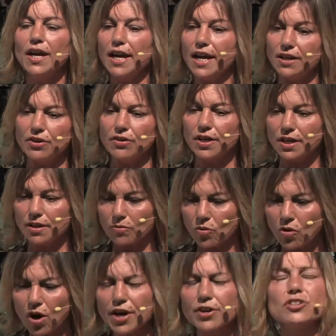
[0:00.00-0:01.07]
and they're in the
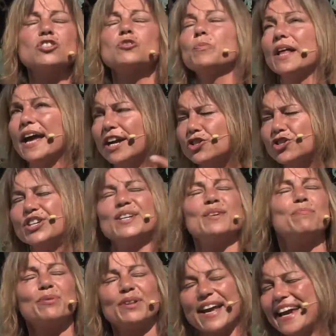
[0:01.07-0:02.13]
water splashing
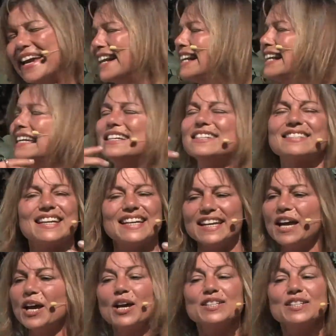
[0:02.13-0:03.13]
and playing, and he's like,